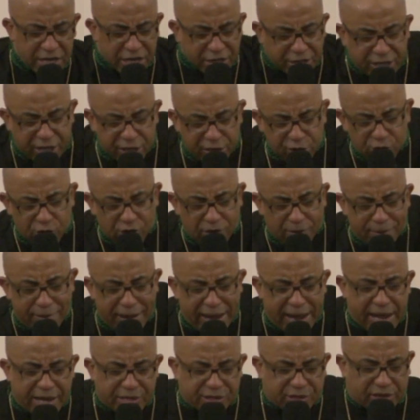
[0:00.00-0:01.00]
Can you
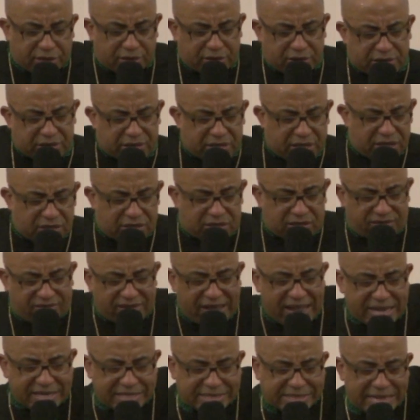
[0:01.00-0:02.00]
imagine the sense of
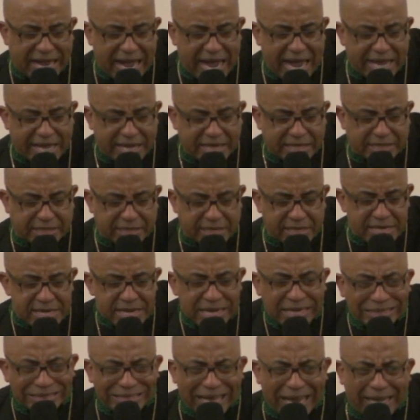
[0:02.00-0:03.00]
anxiety
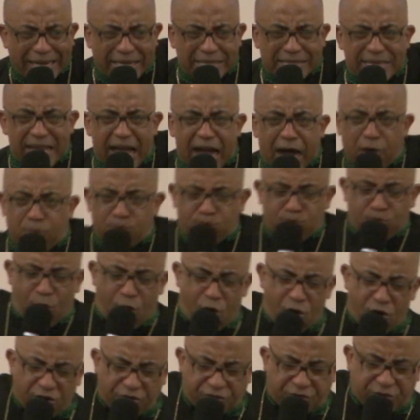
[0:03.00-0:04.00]
that is now
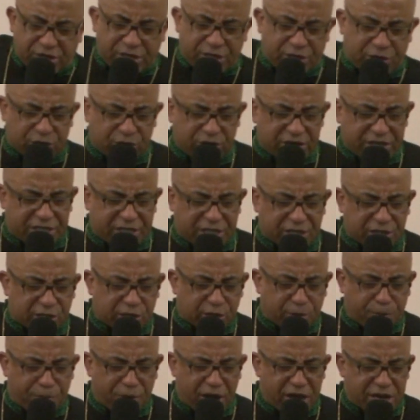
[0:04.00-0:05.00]
morphed into
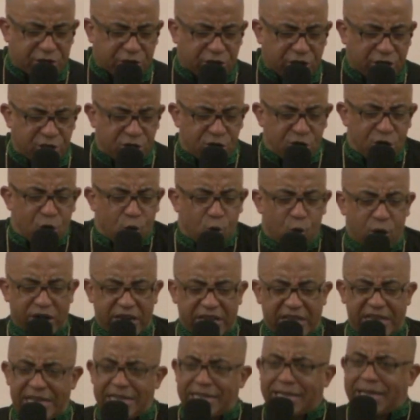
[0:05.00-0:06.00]
anticipation
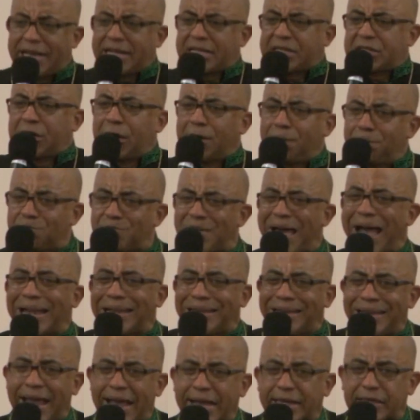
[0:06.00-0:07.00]
when he gets up
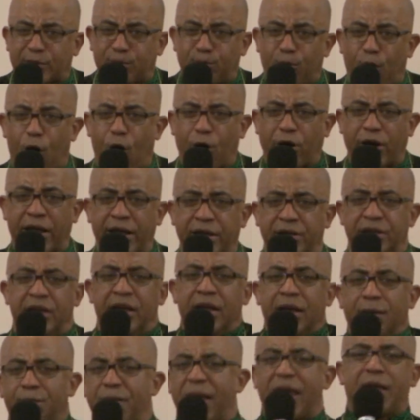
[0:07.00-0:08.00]
that next morning?
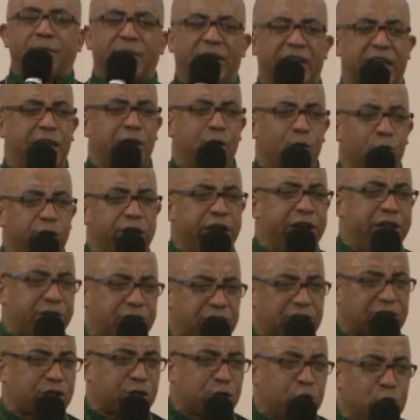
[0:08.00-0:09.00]
Maybe he reads his